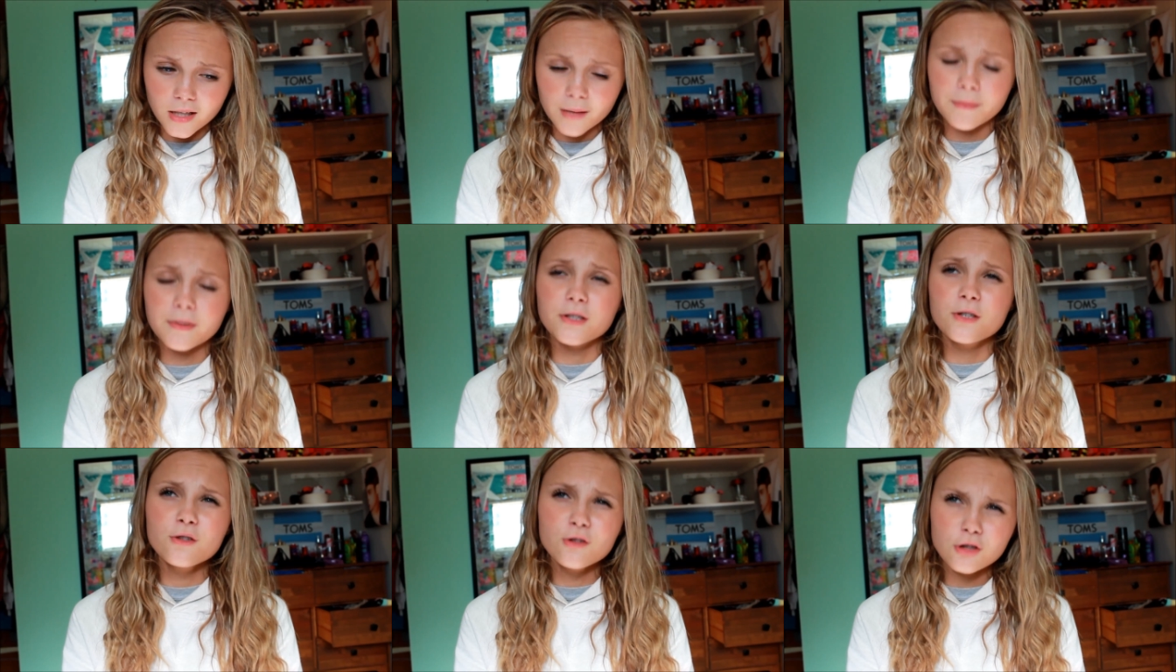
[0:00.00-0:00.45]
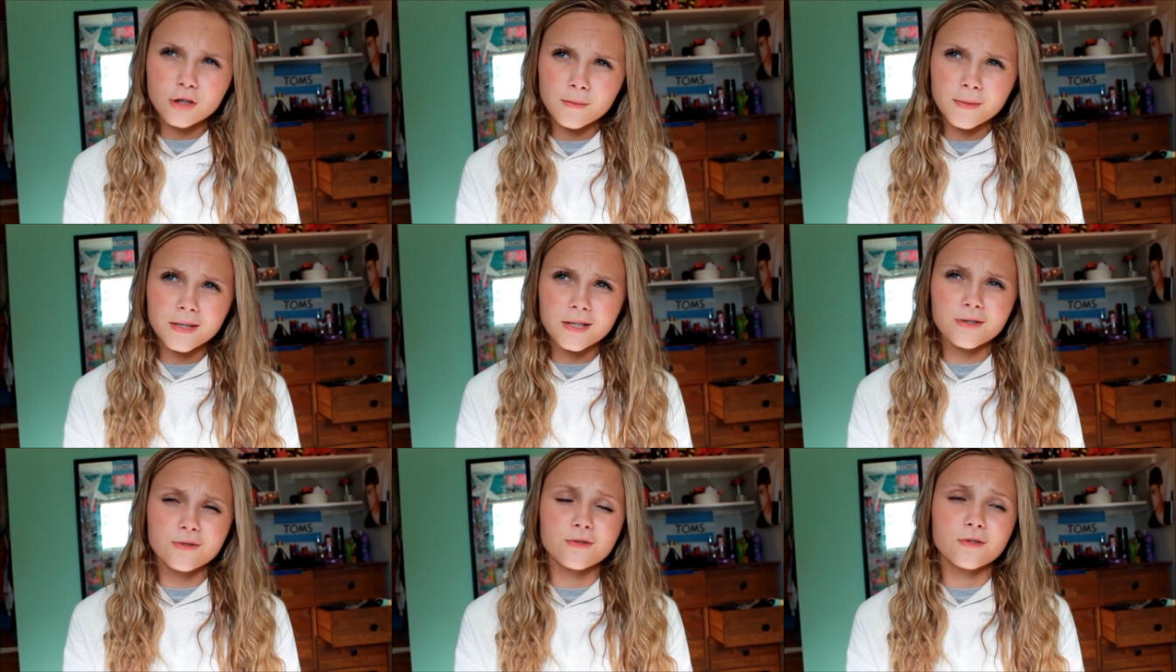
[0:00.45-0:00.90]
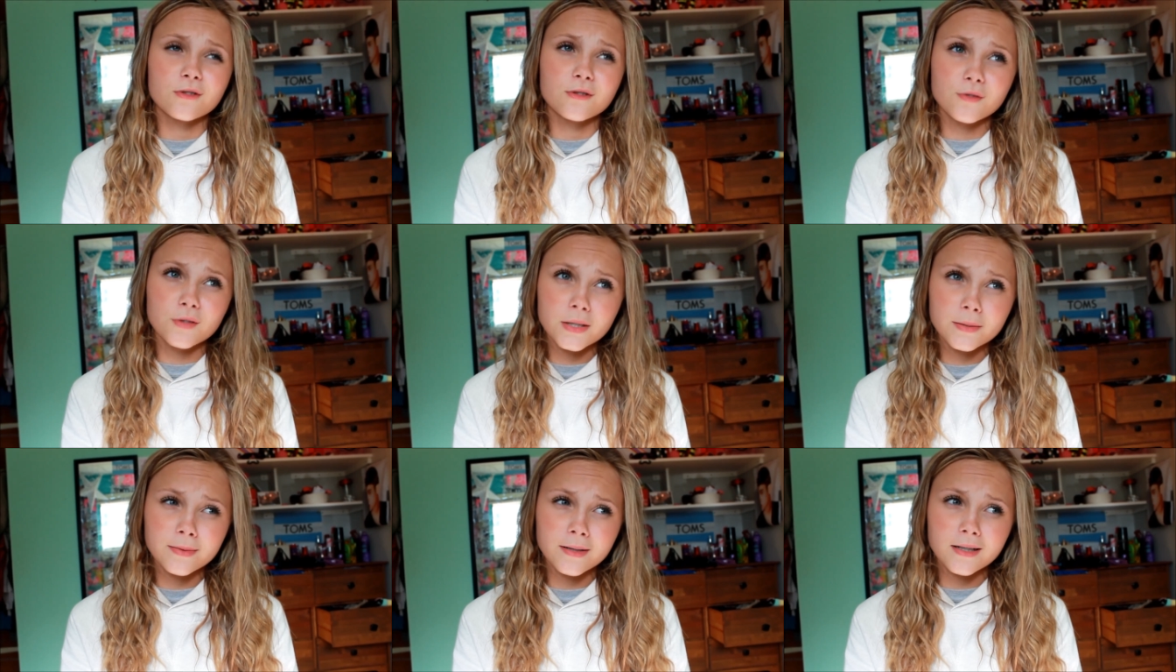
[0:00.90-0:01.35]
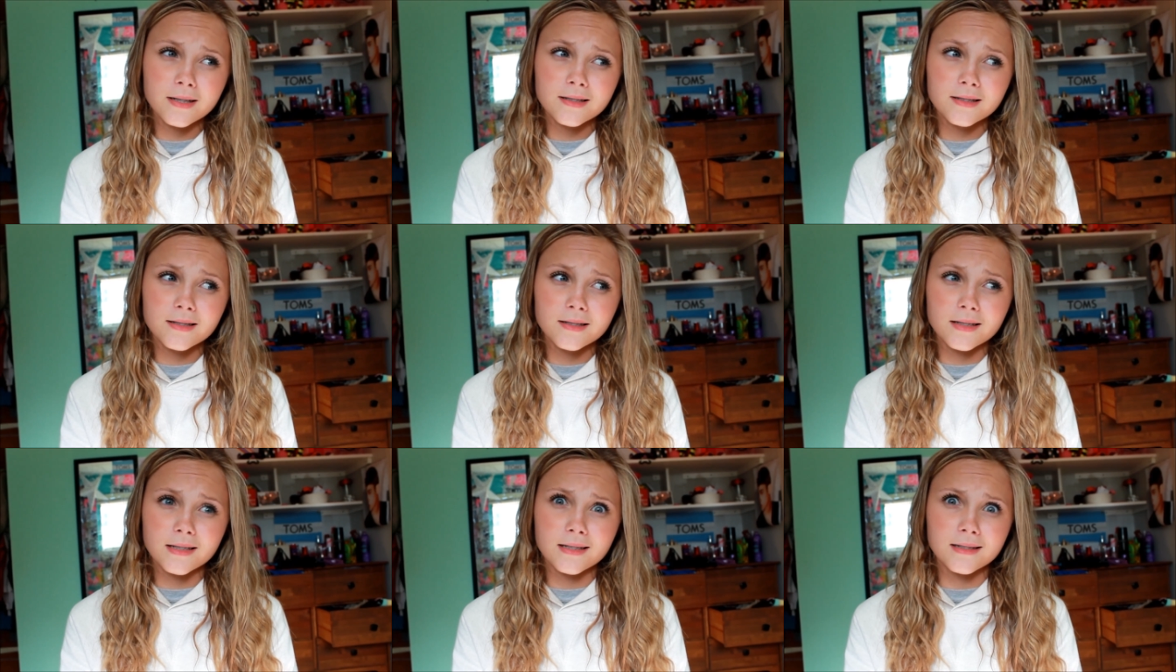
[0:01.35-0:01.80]
I mean, you told me this was three
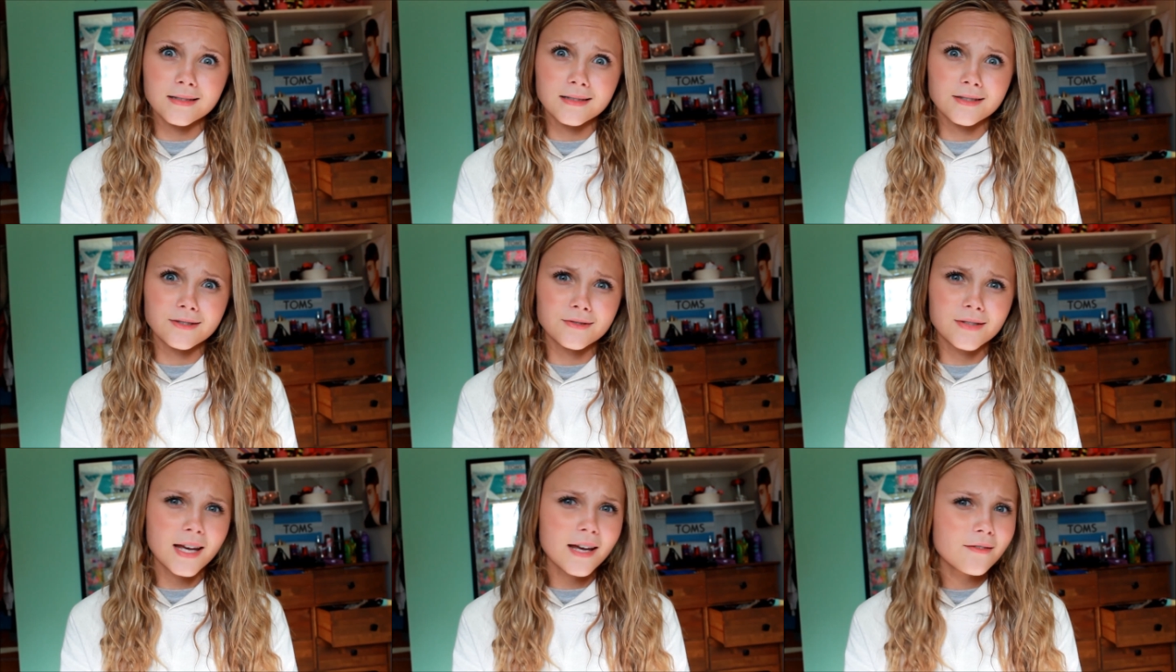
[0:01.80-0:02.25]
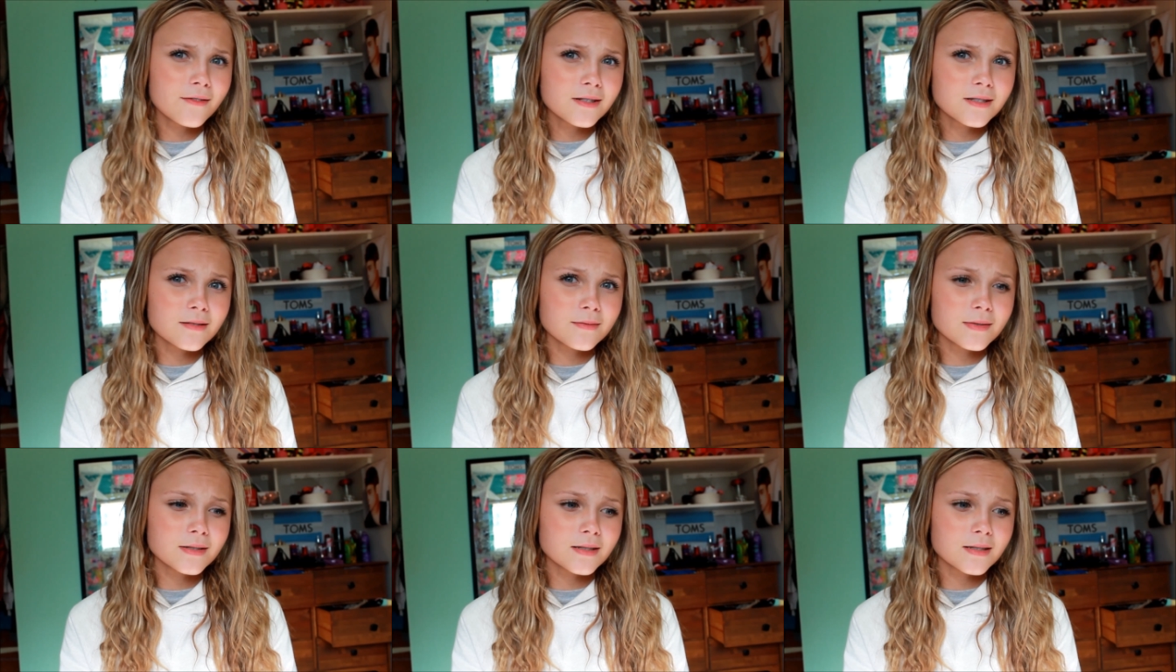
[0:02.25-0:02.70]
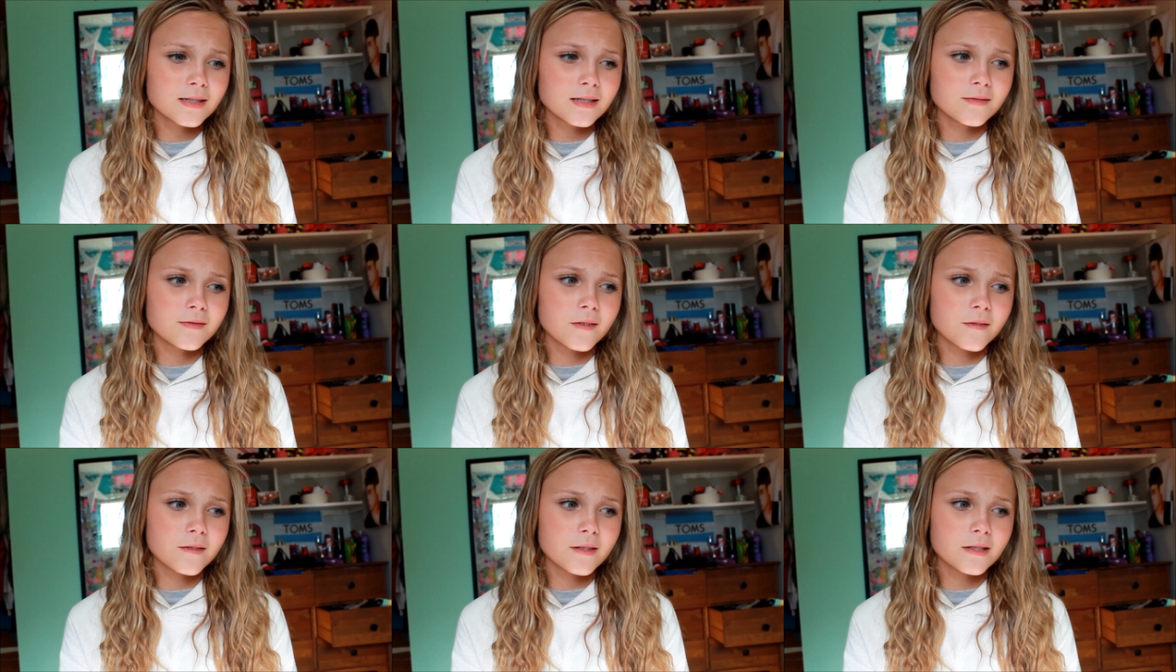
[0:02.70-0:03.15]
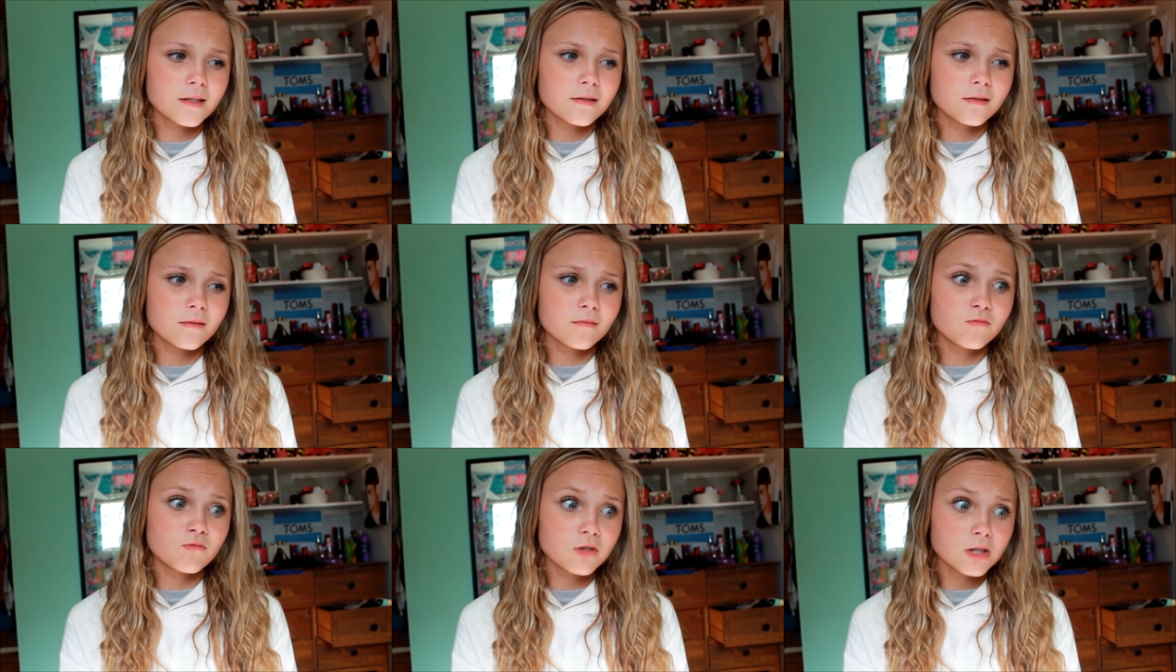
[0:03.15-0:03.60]
bucks and you gave it to me 650
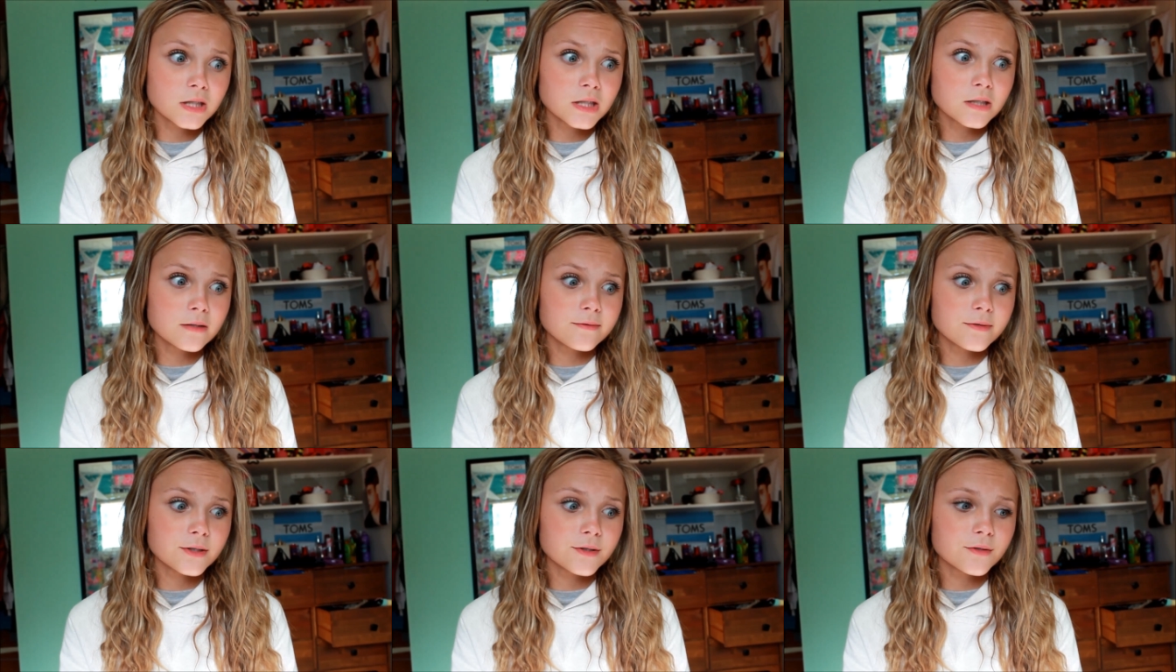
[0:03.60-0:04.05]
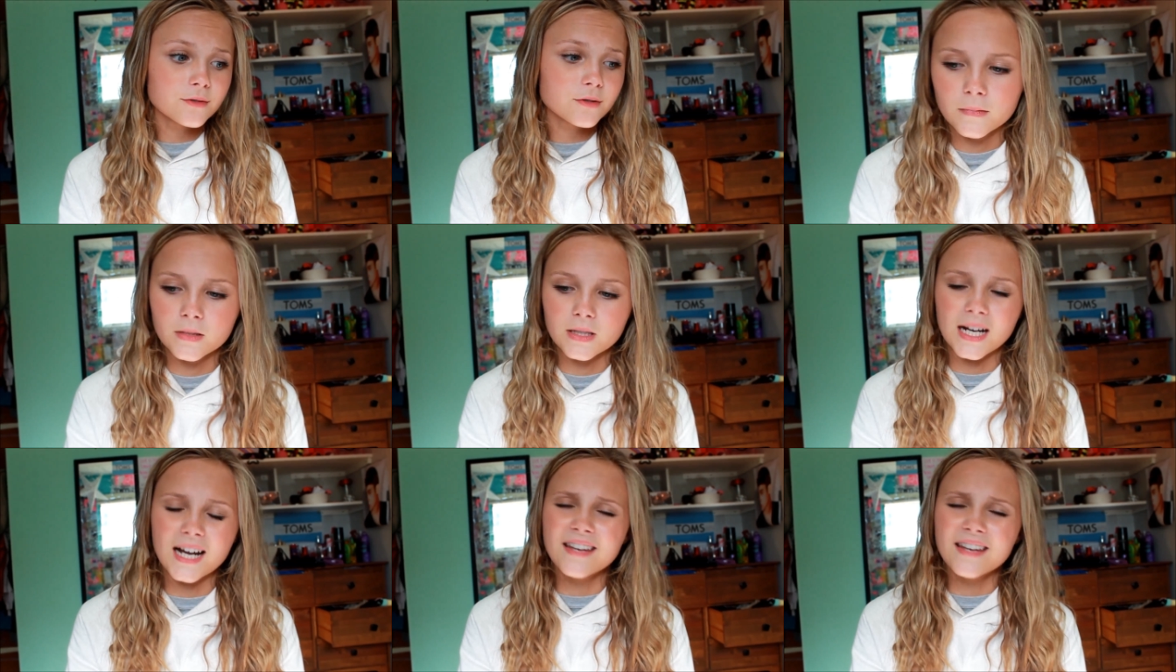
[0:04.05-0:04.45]
so I'm really confused.